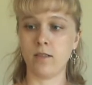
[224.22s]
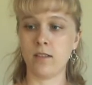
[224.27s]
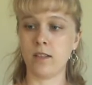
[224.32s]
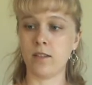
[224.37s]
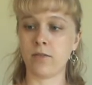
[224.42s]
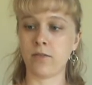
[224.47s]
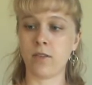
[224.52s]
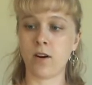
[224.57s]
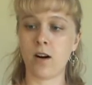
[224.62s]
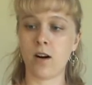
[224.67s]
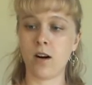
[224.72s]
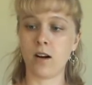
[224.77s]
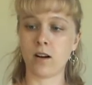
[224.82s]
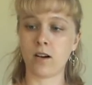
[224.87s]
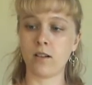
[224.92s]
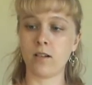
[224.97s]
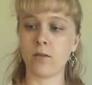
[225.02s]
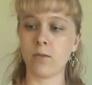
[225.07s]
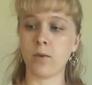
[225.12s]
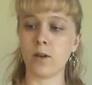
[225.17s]
the frog
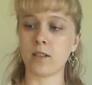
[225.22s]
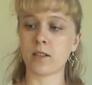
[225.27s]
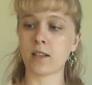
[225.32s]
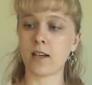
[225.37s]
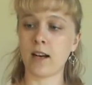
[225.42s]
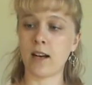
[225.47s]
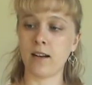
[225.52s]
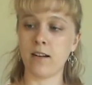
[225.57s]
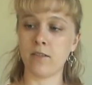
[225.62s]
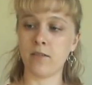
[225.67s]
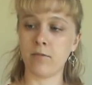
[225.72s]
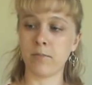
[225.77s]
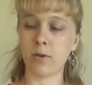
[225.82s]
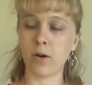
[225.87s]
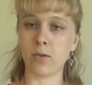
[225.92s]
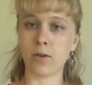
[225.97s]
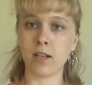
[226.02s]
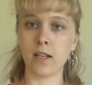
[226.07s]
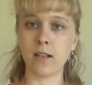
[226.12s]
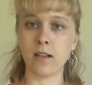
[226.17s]
where it's kind of
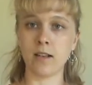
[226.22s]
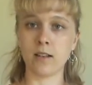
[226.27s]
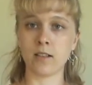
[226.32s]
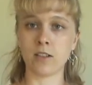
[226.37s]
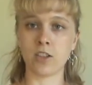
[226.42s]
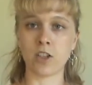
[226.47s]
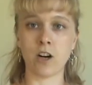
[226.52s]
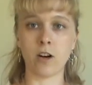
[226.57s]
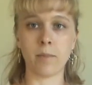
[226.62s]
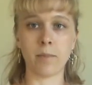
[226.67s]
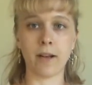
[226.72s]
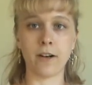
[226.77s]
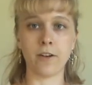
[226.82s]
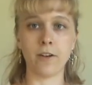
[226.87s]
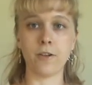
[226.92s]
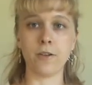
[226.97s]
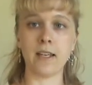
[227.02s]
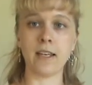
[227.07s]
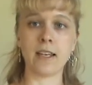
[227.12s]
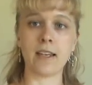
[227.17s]
pokey, sharp, I don't
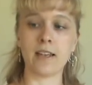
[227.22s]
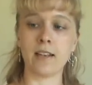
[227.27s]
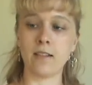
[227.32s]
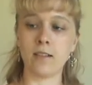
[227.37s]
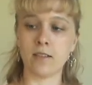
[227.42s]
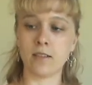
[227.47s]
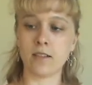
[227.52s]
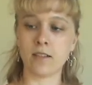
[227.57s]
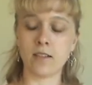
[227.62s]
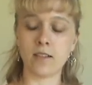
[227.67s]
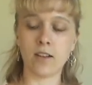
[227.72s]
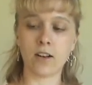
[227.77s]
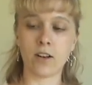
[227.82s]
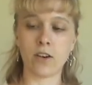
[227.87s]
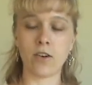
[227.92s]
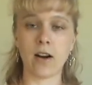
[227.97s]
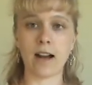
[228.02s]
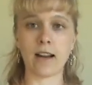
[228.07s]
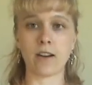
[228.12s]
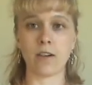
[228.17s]
know, it can
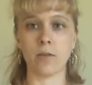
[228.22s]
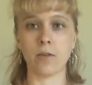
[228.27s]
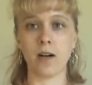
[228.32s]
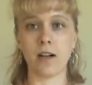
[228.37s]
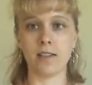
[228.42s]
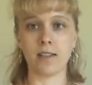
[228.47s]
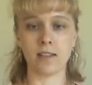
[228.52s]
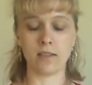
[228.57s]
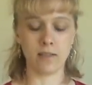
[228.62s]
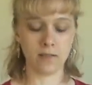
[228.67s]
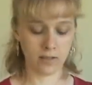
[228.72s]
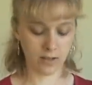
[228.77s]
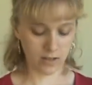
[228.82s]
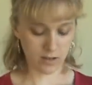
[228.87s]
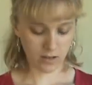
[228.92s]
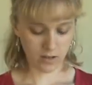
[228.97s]
crack your rosin.